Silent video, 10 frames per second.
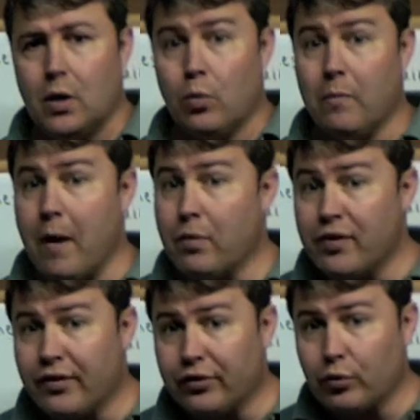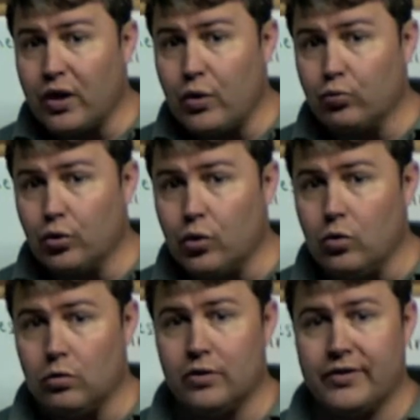Remember the three
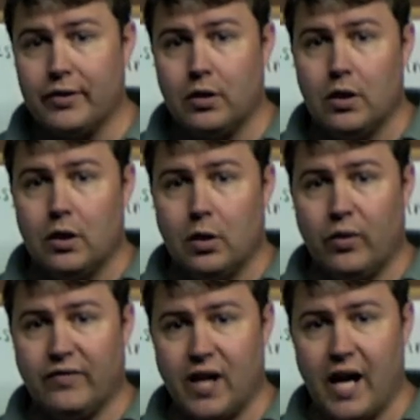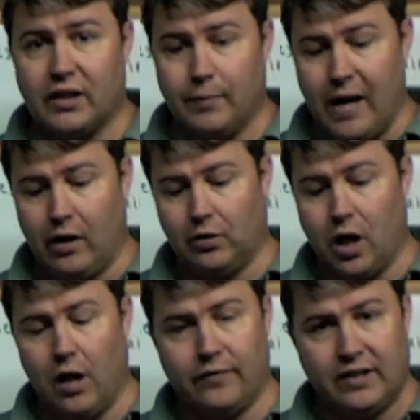rules that we've talked about.
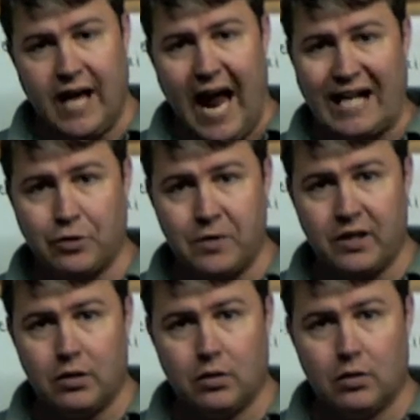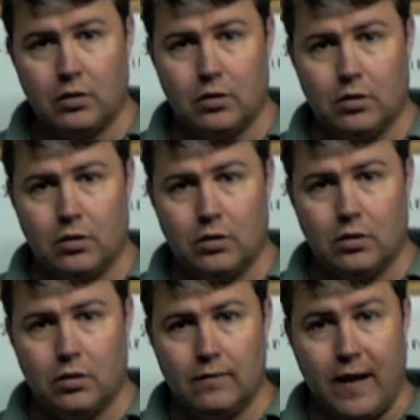Law of detachment,
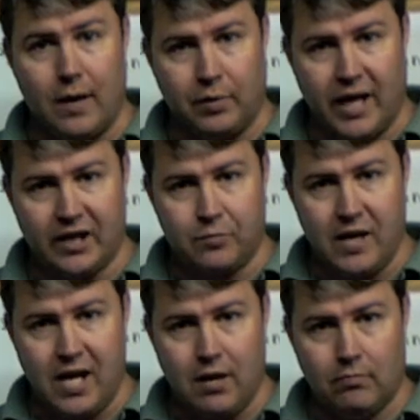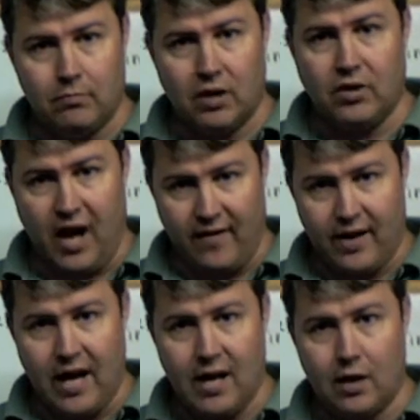if A implies B, and you have
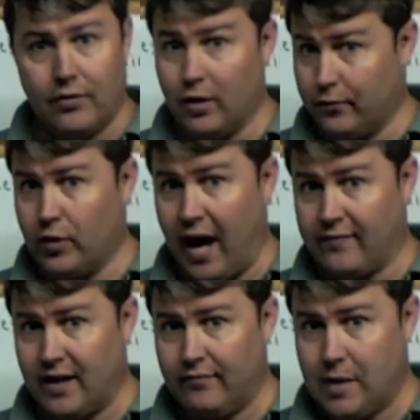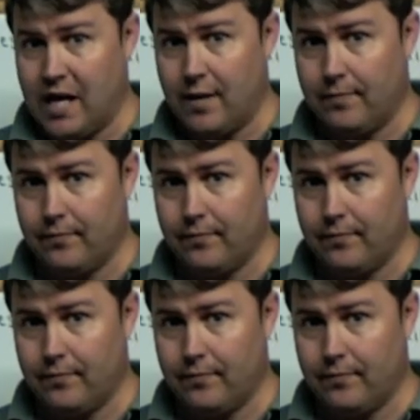A, therefore you have to have B.